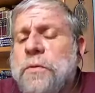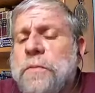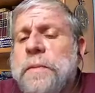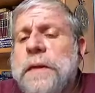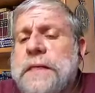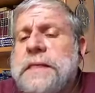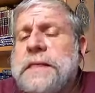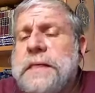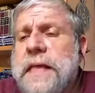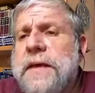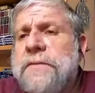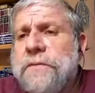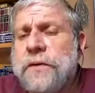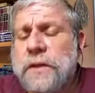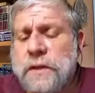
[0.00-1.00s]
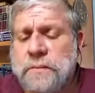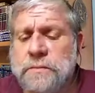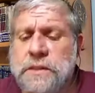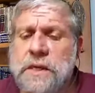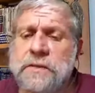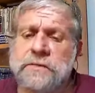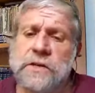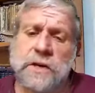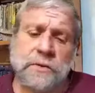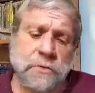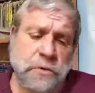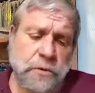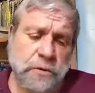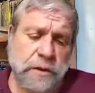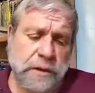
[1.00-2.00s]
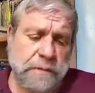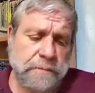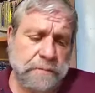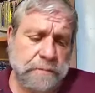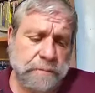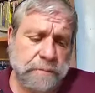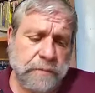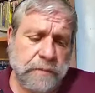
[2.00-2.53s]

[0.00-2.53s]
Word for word: forward because they feel themselves unworthy.